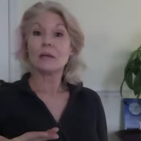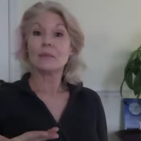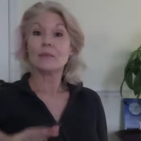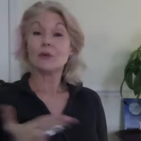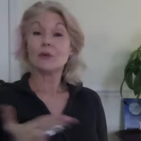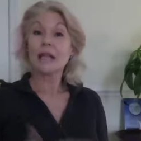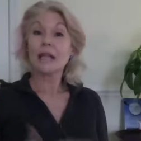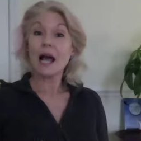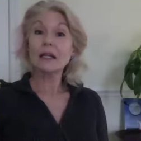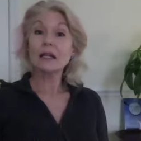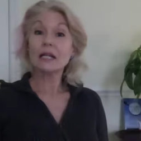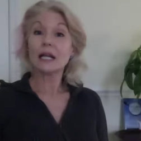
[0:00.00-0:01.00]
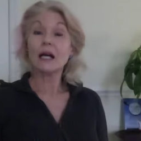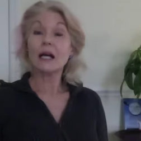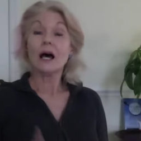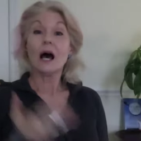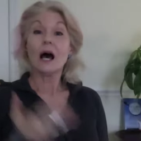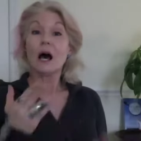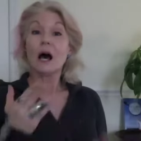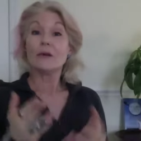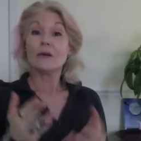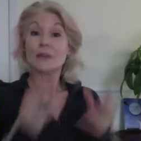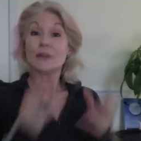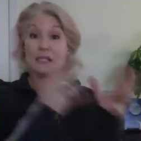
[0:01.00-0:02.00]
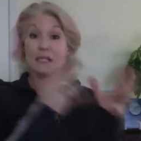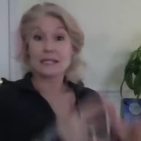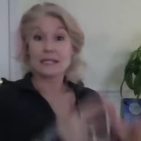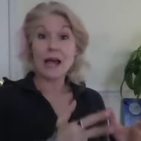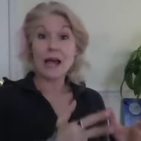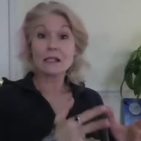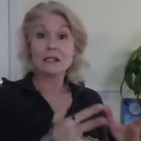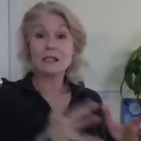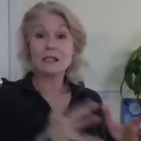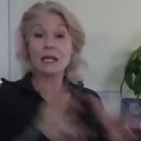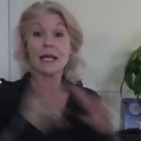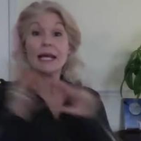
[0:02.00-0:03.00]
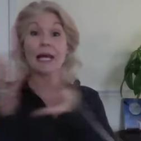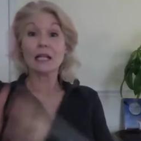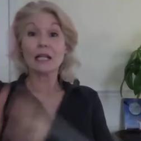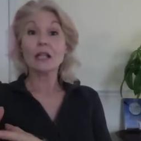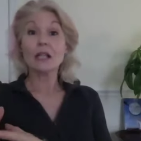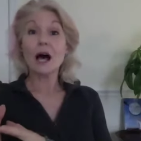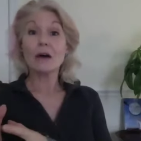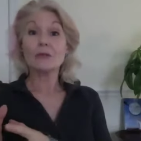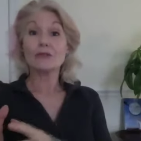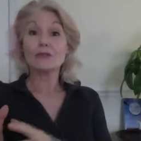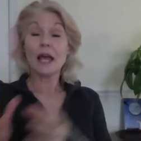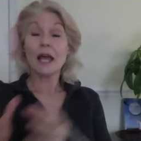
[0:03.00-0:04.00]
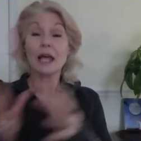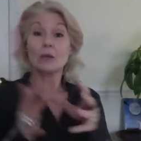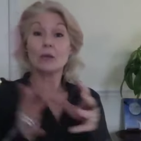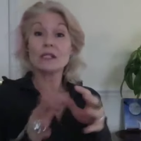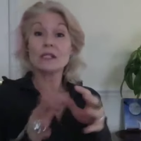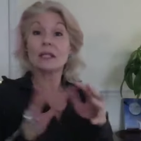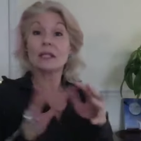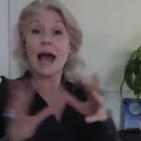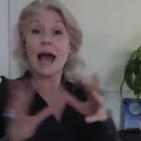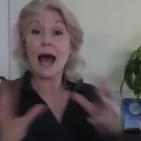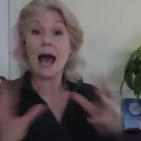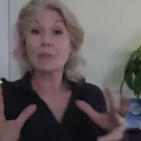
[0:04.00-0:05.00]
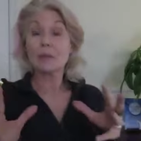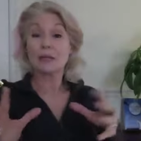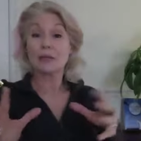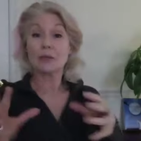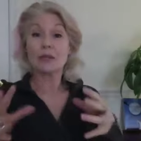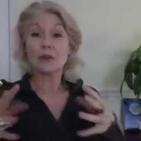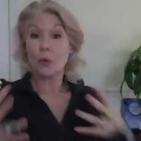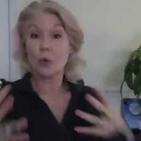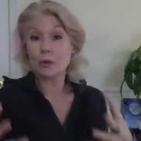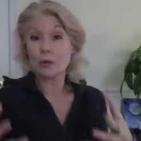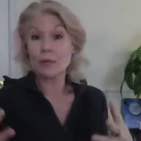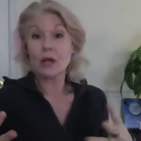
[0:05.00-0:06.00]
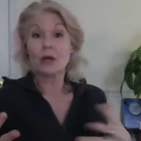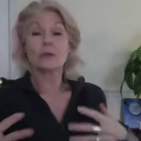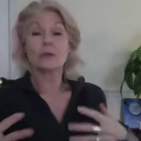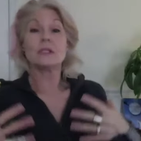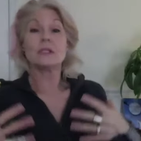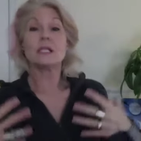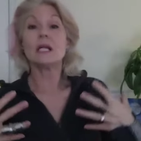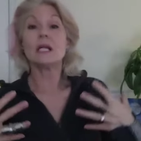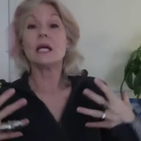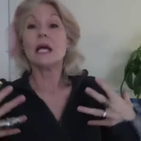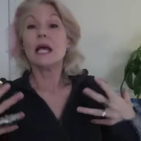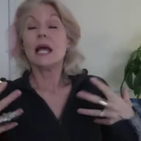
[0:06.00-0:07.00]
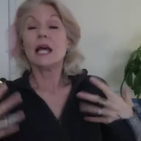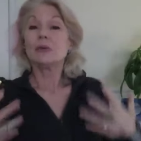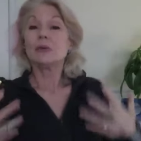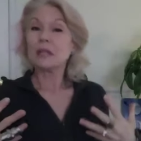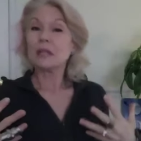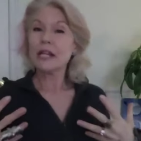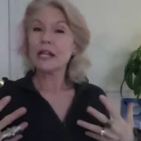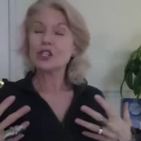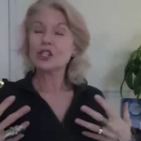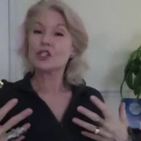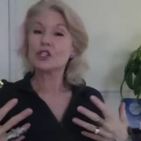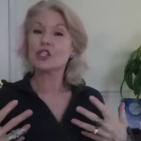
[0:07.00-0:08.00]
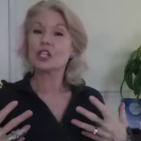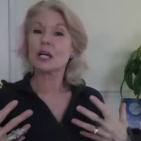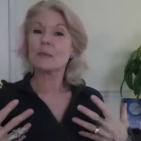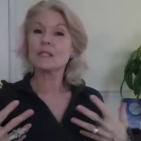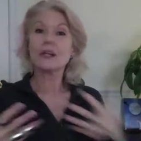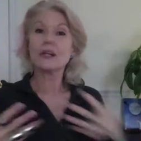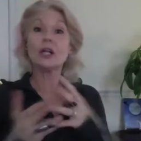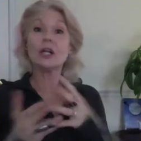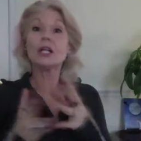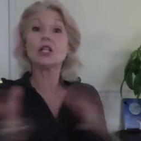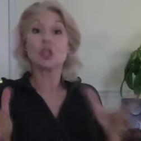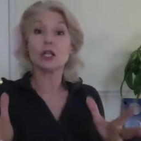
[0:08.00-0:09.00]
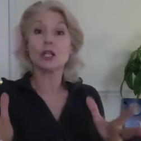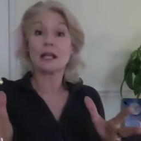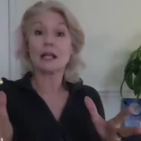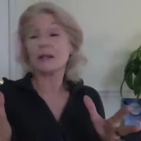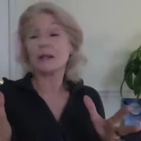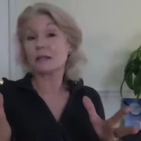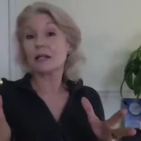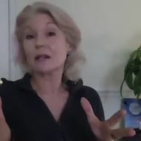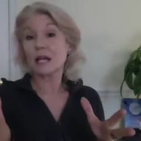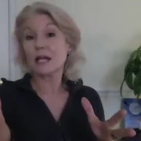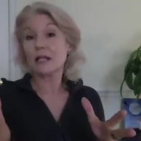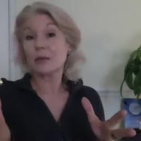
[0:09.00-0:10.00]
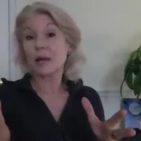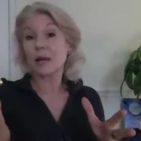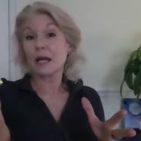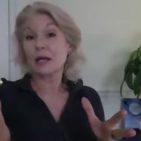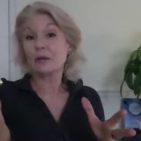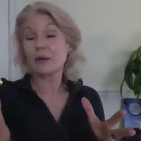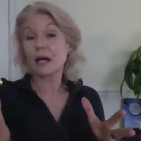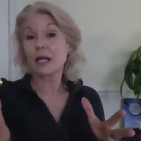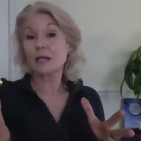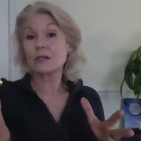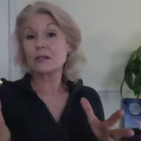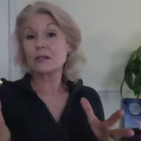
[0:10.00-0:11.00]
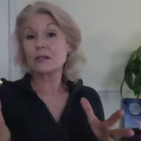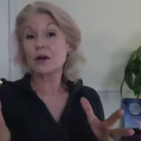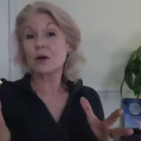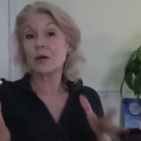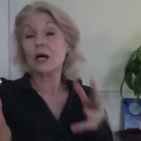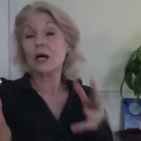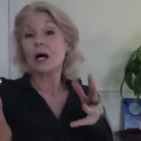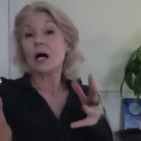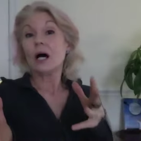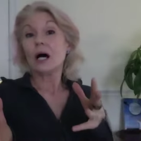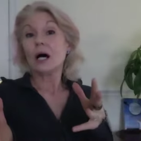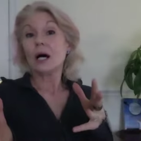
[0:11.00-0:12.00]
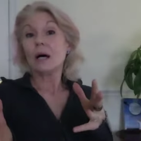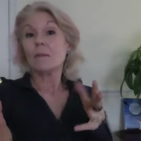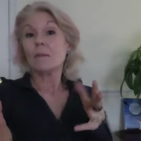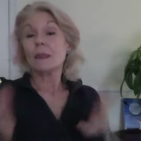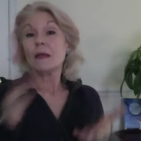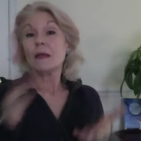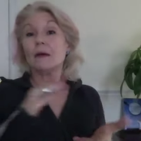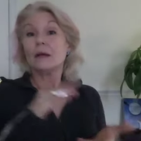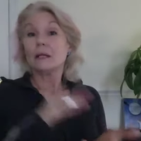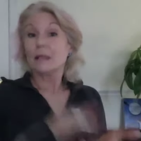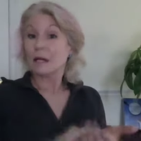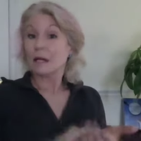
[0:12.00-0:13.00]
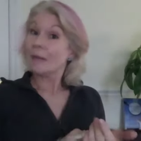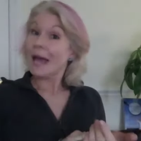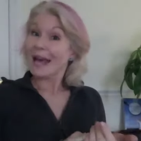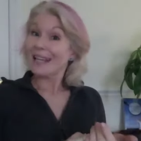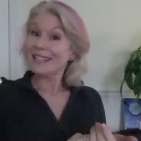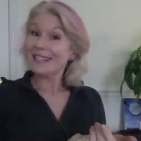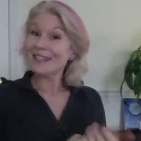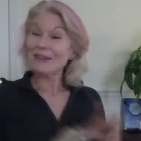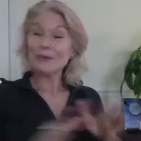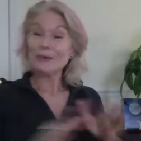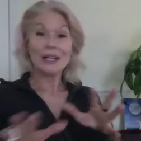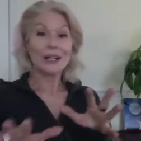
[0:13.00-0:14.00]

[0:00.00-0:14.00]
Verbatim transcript: reality of sex and love and what's going to happen with hormones and relationships. They're going to learn it out there anyway, right? So young men will